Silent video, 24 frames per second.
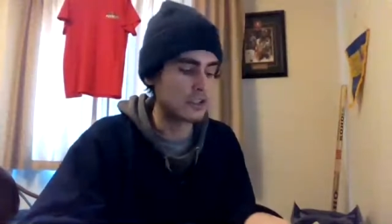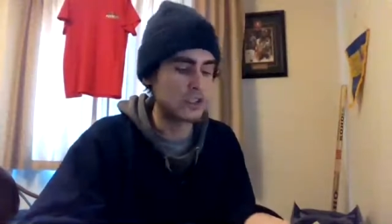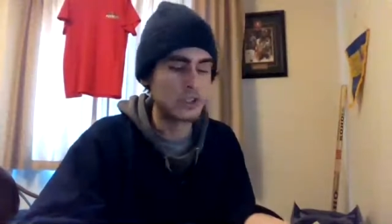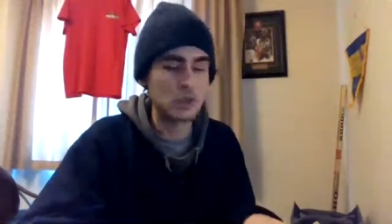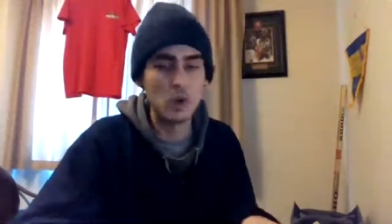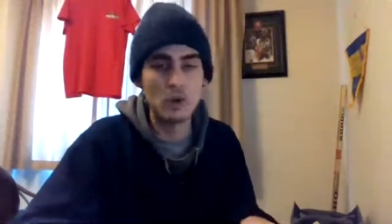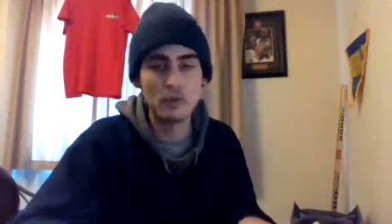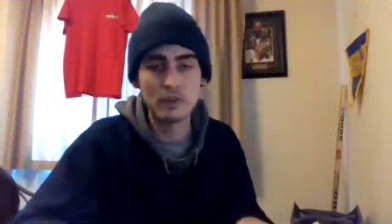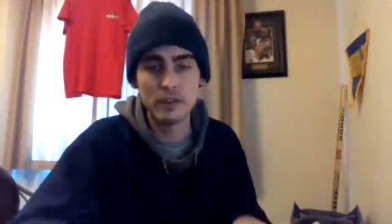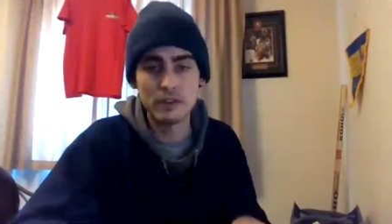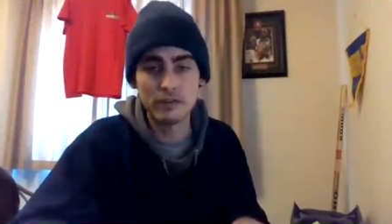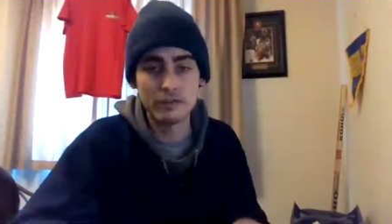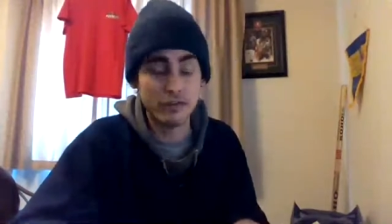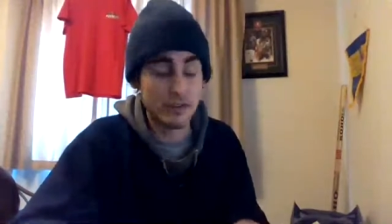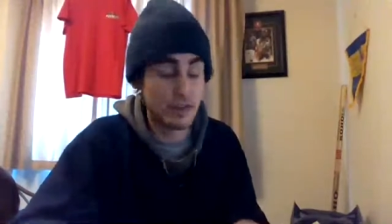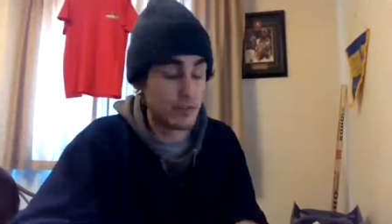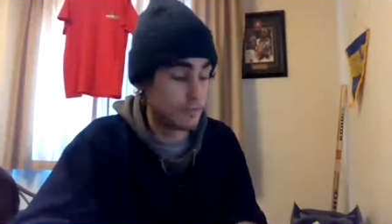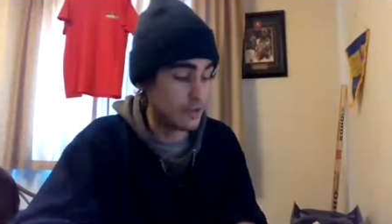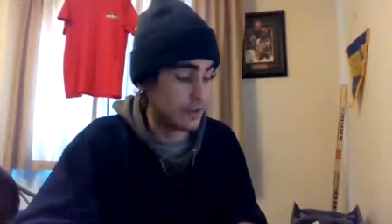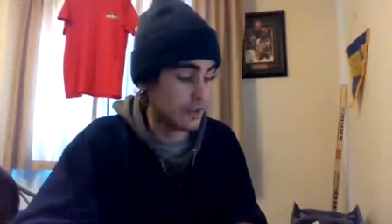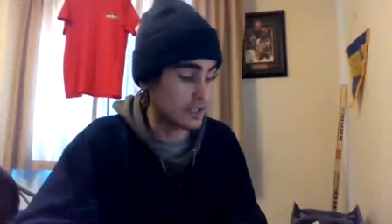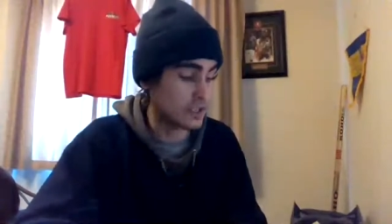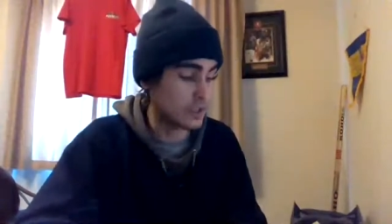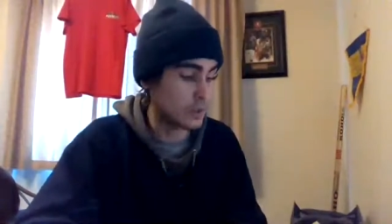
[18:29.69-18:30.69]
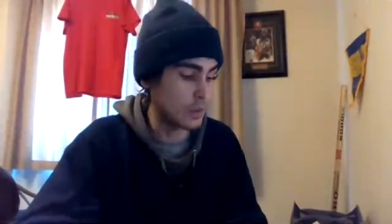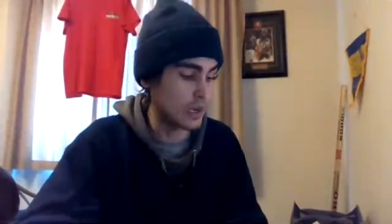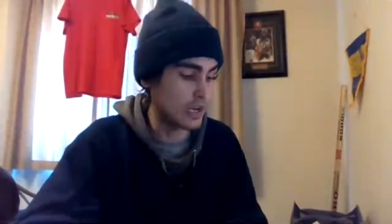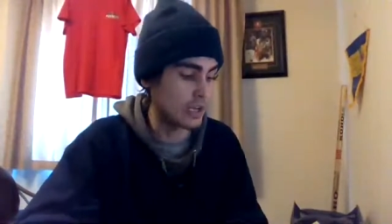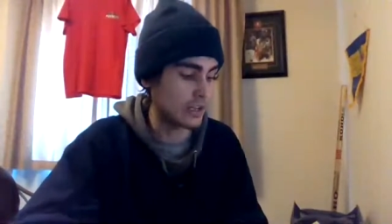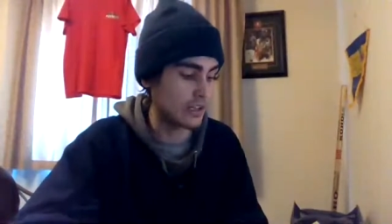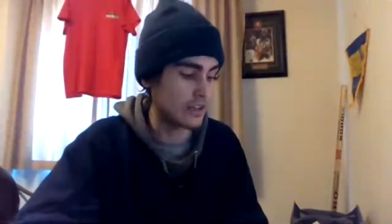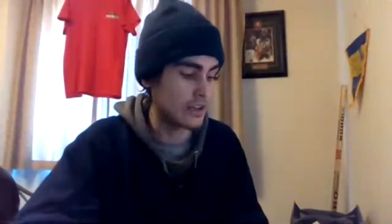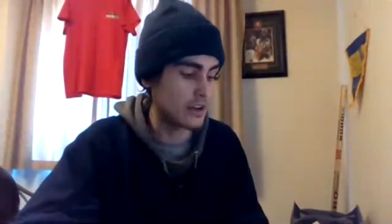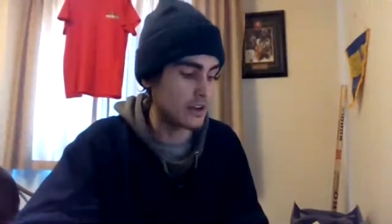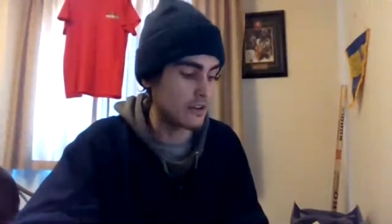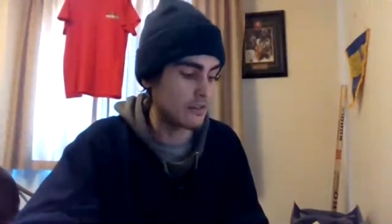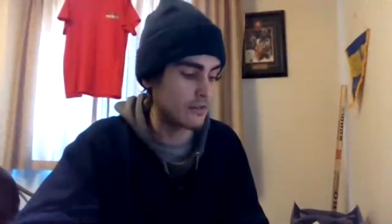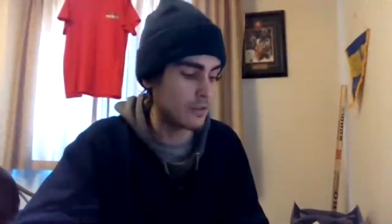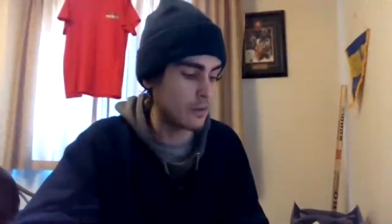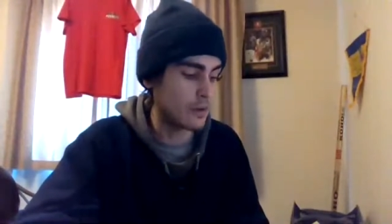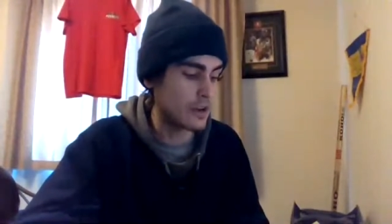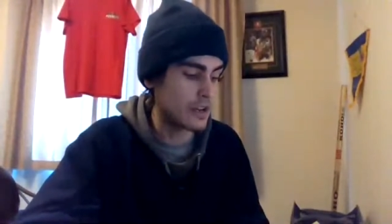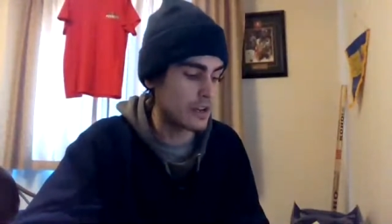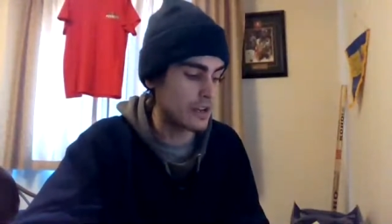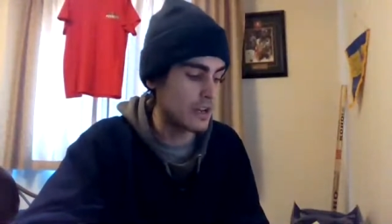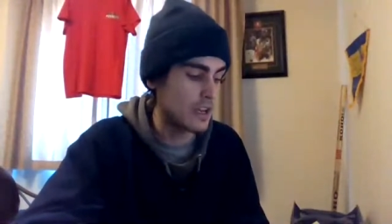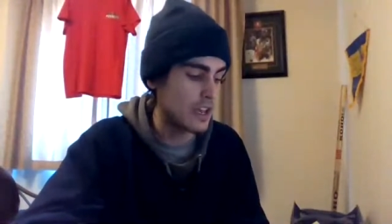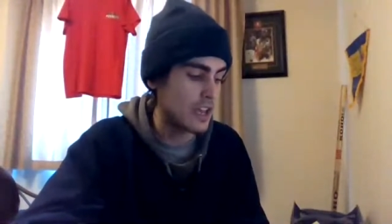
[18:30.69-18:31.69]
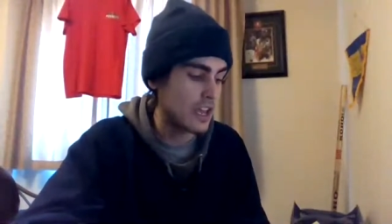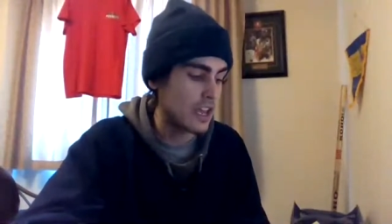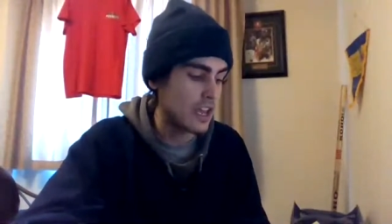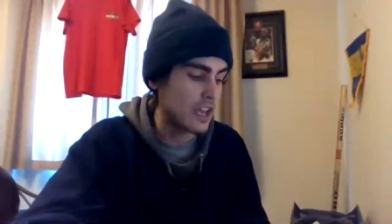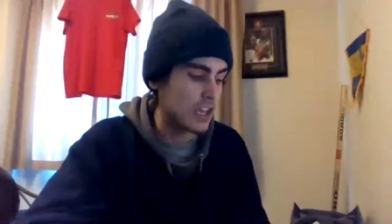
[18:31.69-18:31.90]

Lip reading: I'll just go over the free picks quickly here for you.